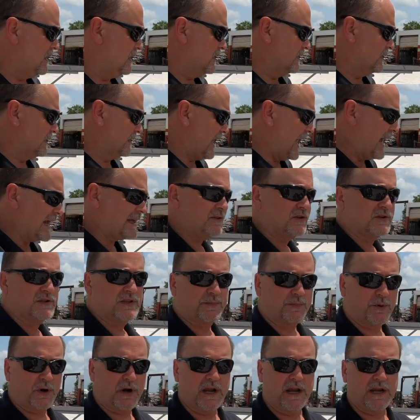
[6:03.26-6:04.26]
Like the
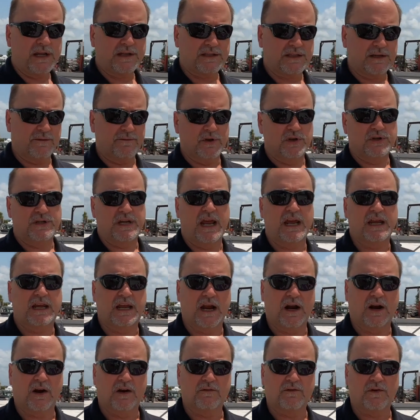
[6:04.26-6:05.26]
springs, if you take
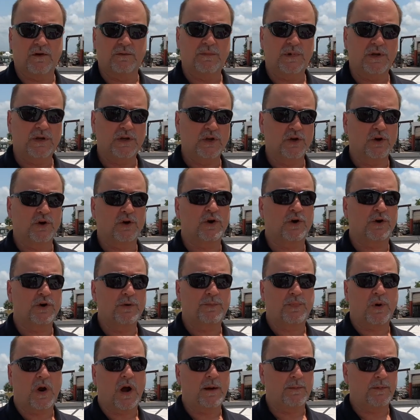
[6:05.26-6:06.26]
care of them, you're going to
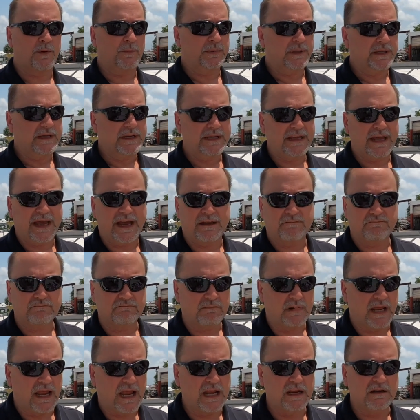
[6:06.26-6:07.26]
probably get
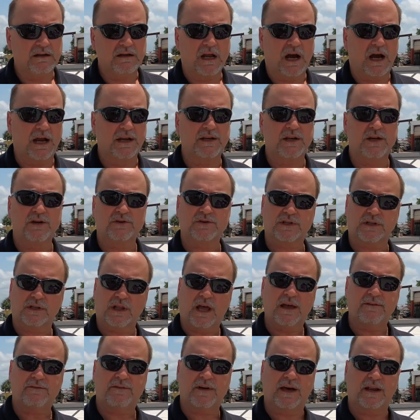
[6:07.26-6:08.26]
8-9 years of
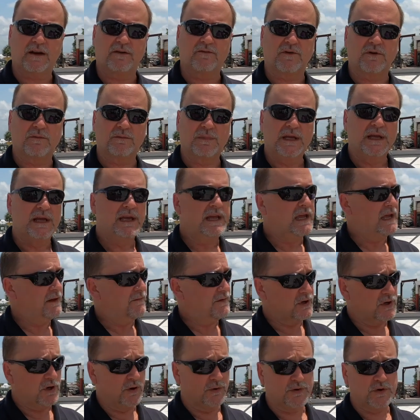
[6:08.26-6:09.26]
life out of them. If
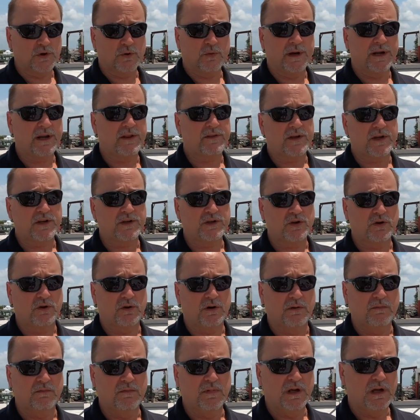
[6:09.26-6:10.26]
you don't do anything
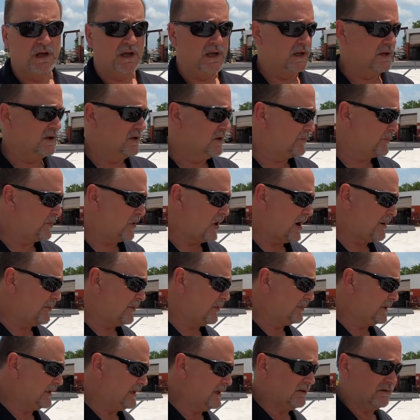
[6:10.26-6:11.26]
to them, you're
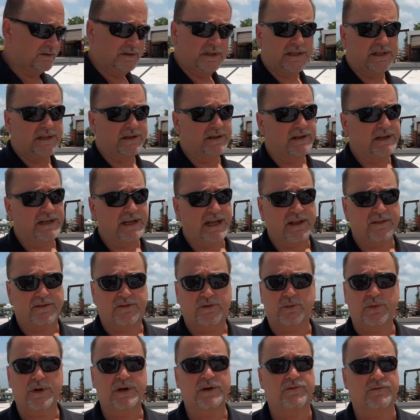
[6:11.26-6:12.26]
probably only going to get
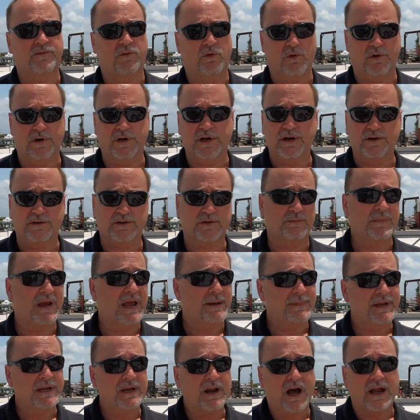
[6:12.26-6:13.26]
3 or 4 years,
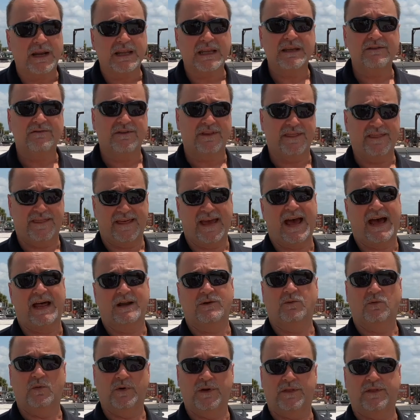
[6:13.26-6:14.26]
maybe not even
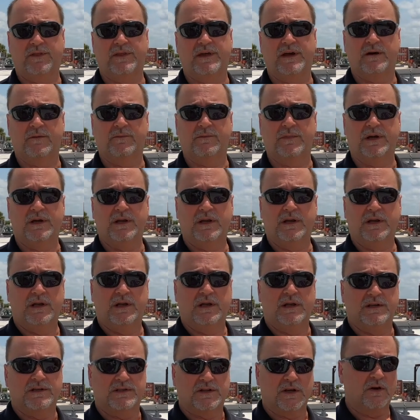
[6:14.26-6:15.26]
that with them.
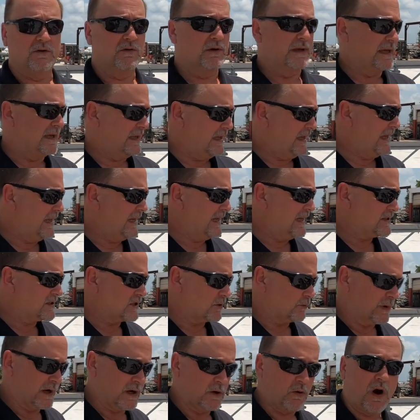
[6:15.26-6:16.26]
So it is
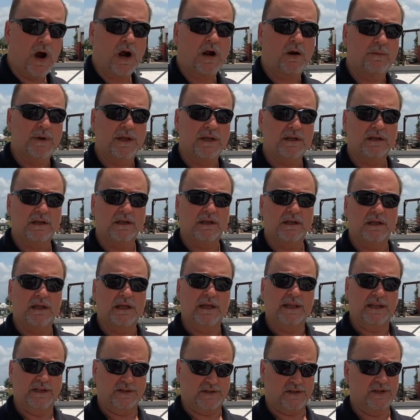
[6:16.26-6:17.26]
a requirement,
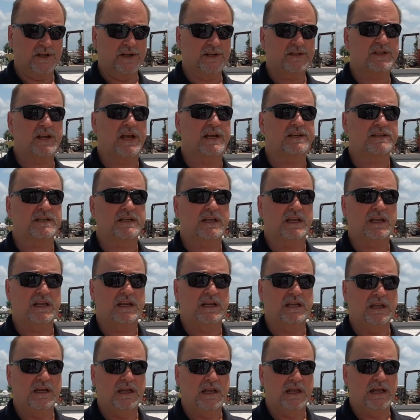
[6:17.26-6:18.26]
it is a
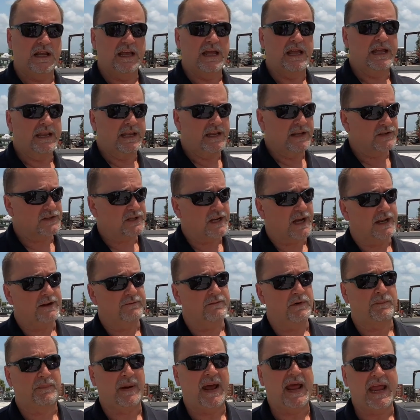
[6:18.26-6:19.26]
necessity, it is kind
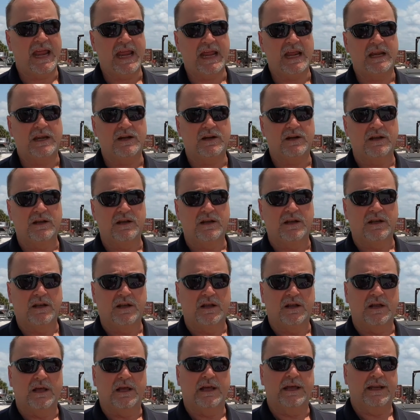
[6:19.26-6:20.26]
of a pain,
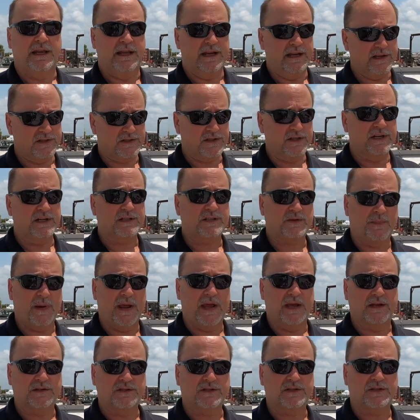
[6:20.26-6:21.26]
and it is an
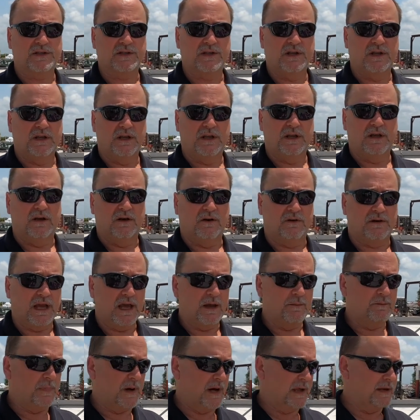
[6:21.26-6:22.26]
expense.
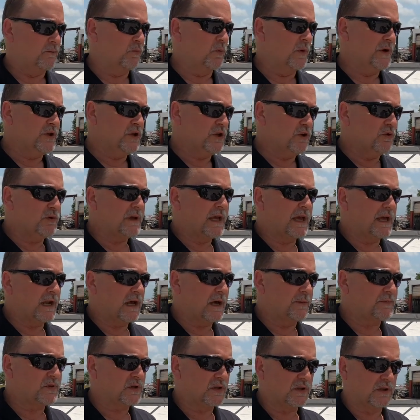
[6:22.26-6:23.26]
Okay, but when you get
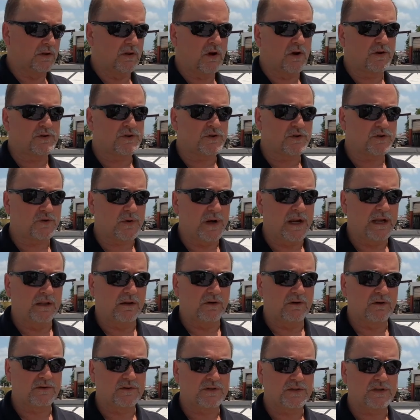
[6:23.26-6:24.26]
up to the larger
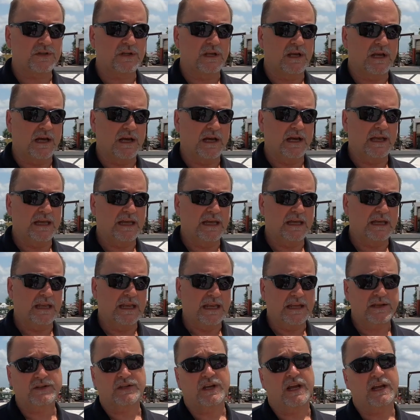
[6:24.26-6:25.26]
trailers, it
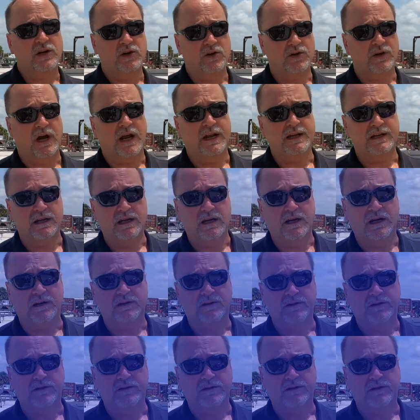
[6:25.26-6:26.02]
is a good idea.